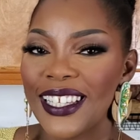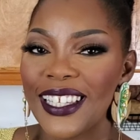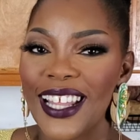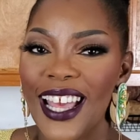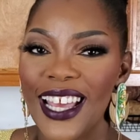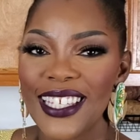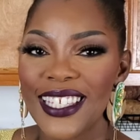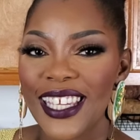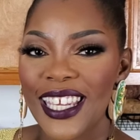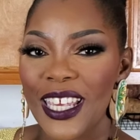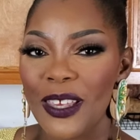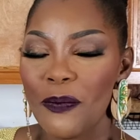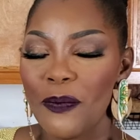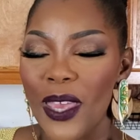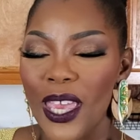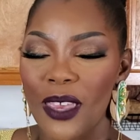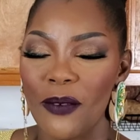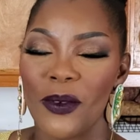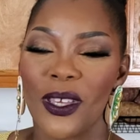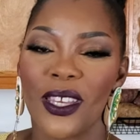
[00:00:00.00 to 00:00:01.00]
Let's keep
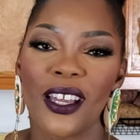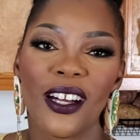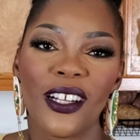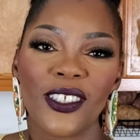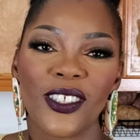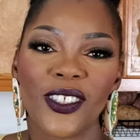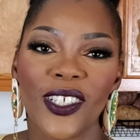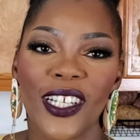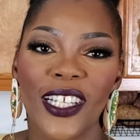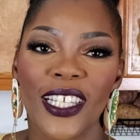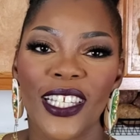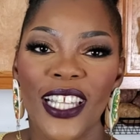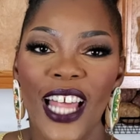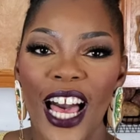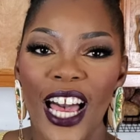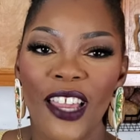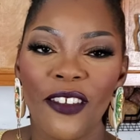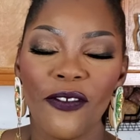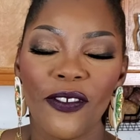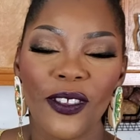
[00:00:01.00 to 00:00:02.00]
Bahamian culture
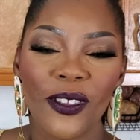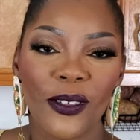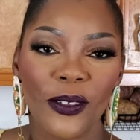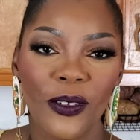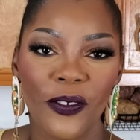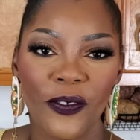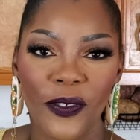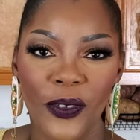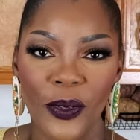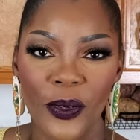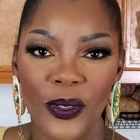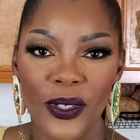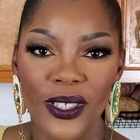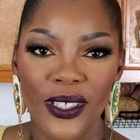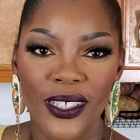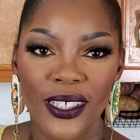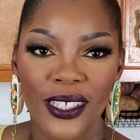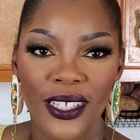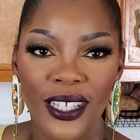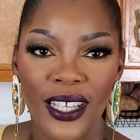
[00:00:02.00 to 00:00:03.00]
alive through food.
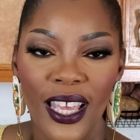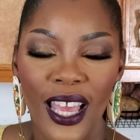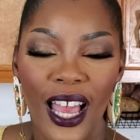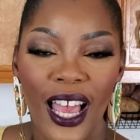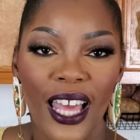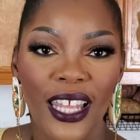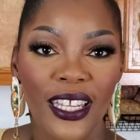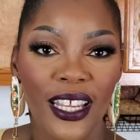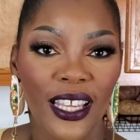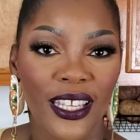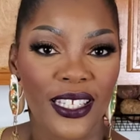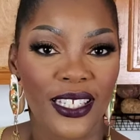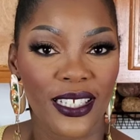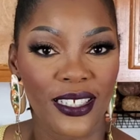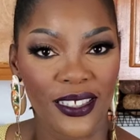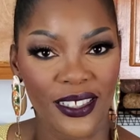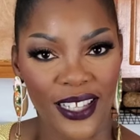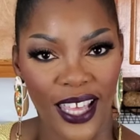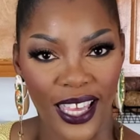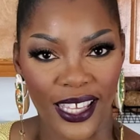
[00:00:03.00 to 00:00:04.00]
And
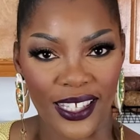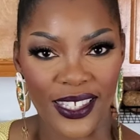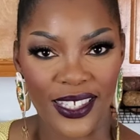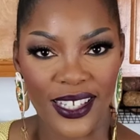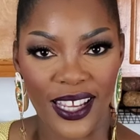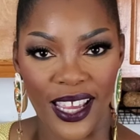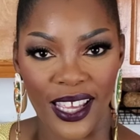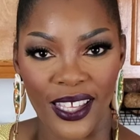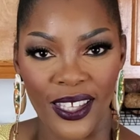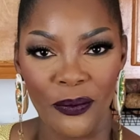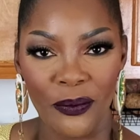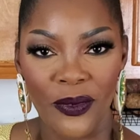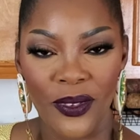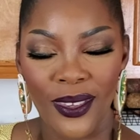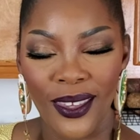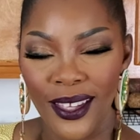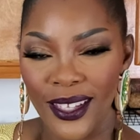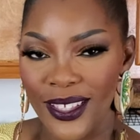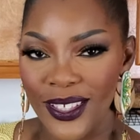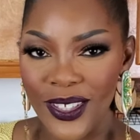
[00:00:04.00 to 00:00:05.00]
until next time,
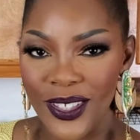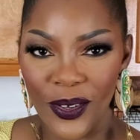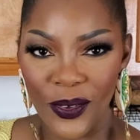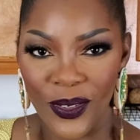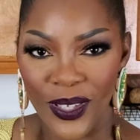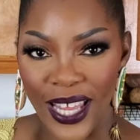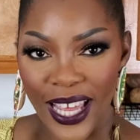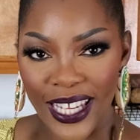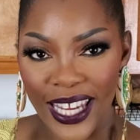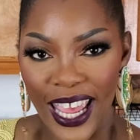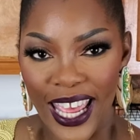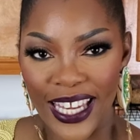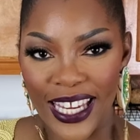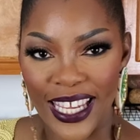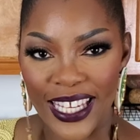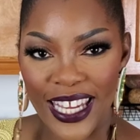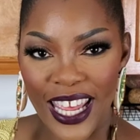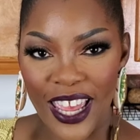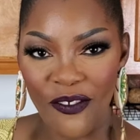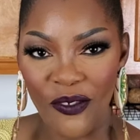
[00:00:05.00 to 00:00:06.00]
don't let
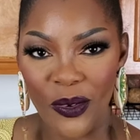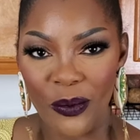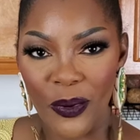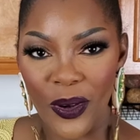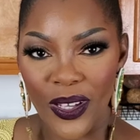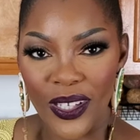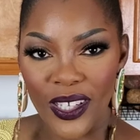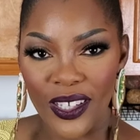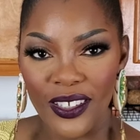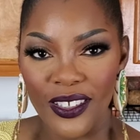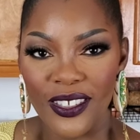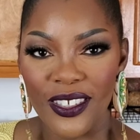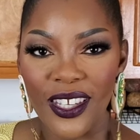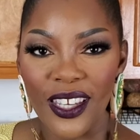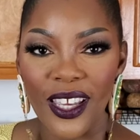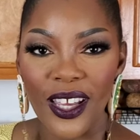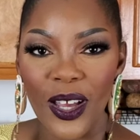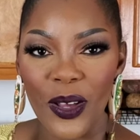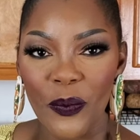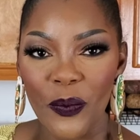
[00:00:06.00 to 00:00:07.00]
any and everybody
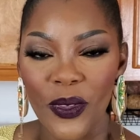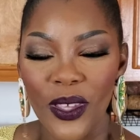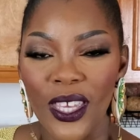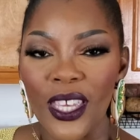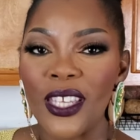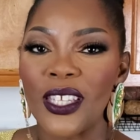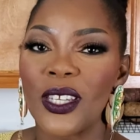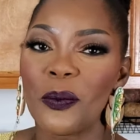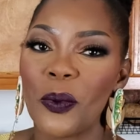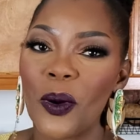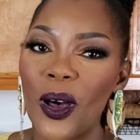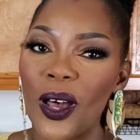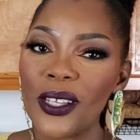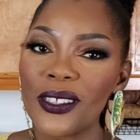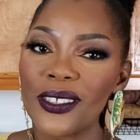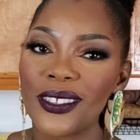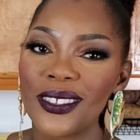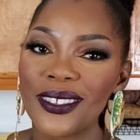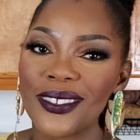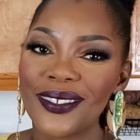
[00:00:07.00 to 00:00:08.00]
dig up in your
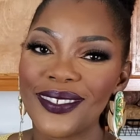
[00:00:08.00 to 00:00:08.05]
pot.